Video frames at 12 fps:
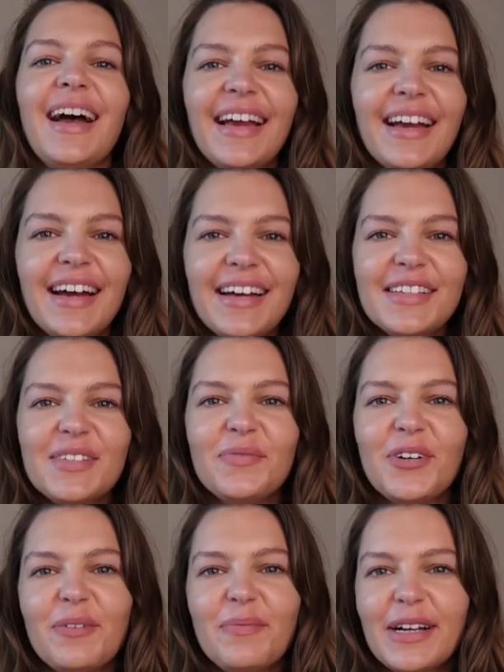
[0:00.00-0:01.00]
Hi guys, and
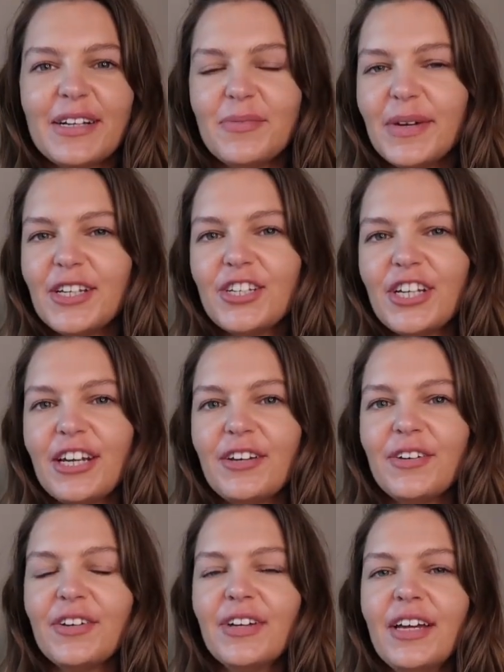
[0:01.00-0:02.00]
welcome back to my
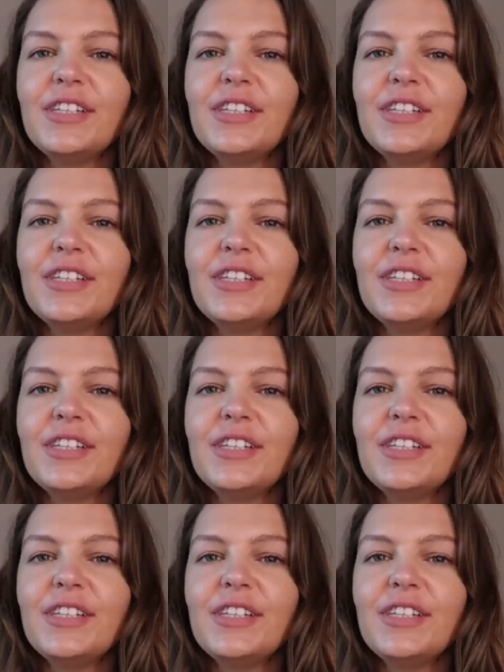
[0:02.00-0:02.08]
channel.